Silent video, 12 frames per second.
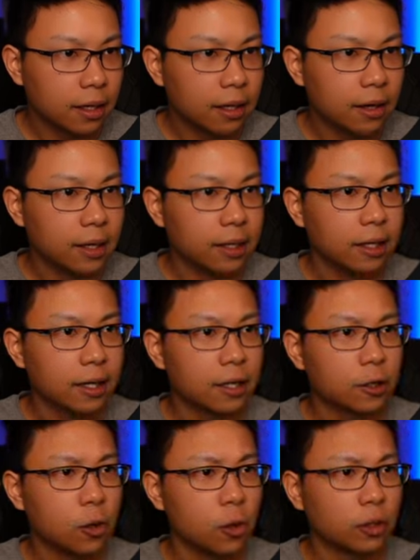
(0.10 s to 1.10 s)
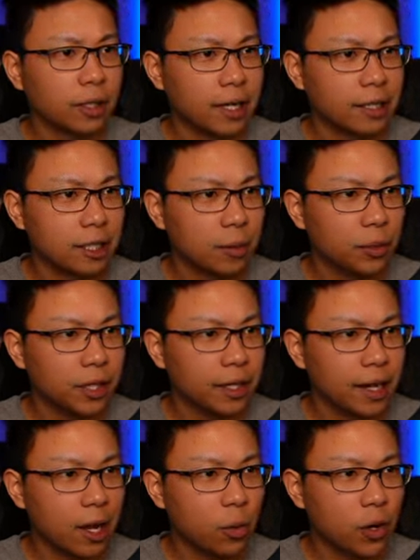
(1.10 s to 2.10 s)
All right, huh, cool. A double hit
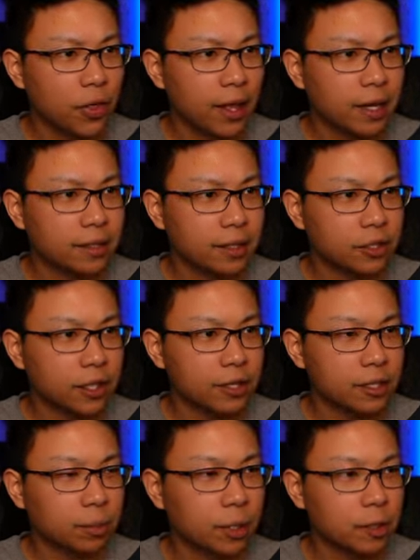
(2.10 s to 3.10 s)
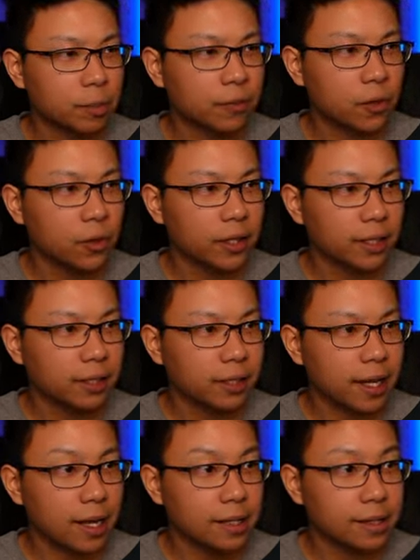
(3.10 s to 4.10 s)
A one that is a chance to place Provoke and
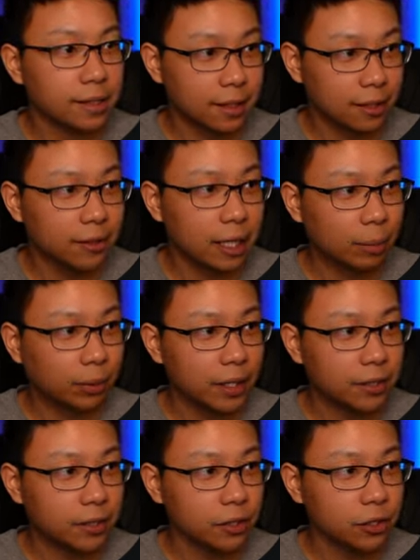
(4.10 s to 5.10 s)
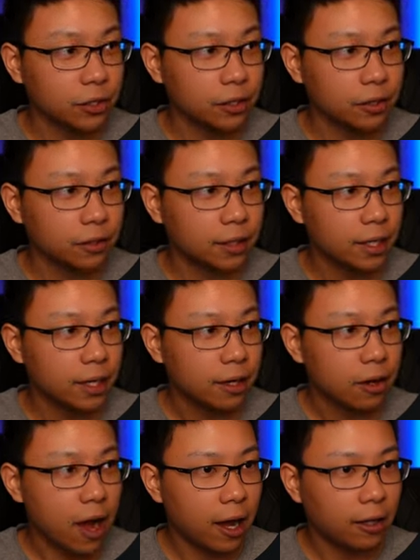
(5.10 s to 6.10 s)
a skill that places a shield
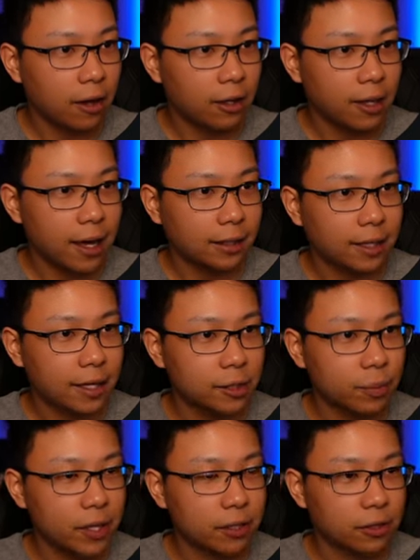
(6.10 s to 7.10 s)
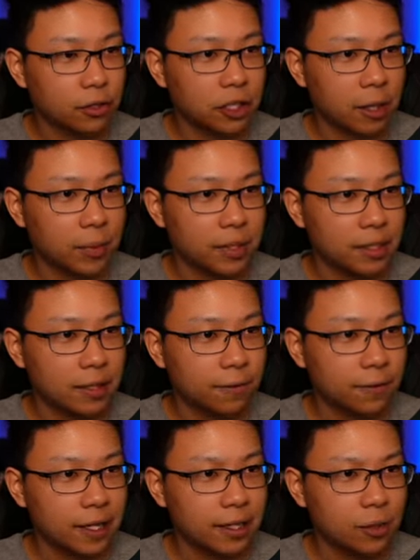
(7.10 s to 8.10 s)
all, all allies based on this champion's
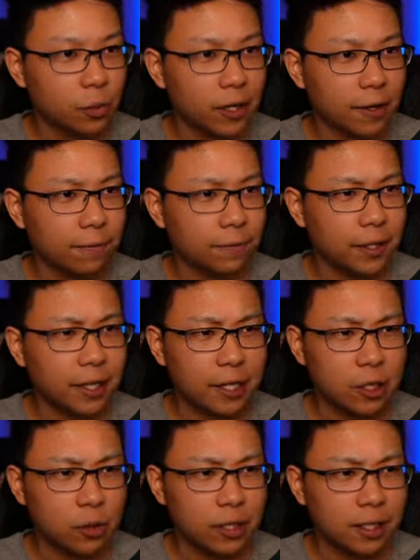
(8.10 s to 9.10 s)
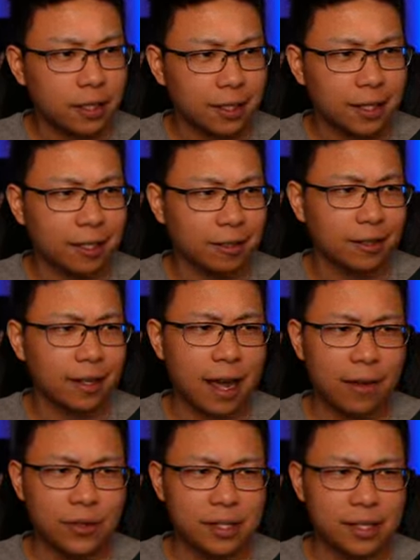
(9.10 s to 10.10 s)
defense. What a fun and unique kit.
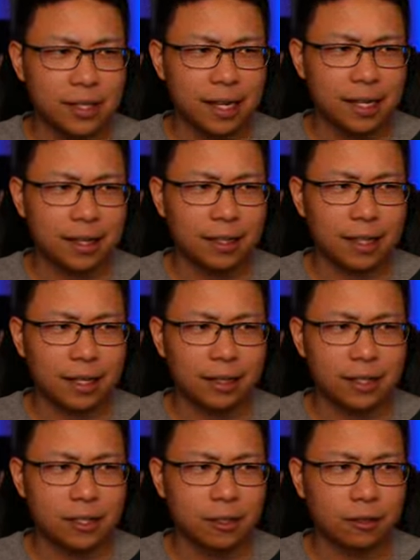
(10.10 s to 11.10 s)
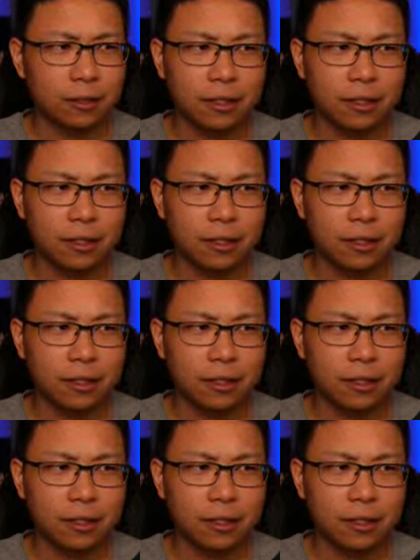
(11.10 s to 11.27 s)
Haven't seen anything like this in a long...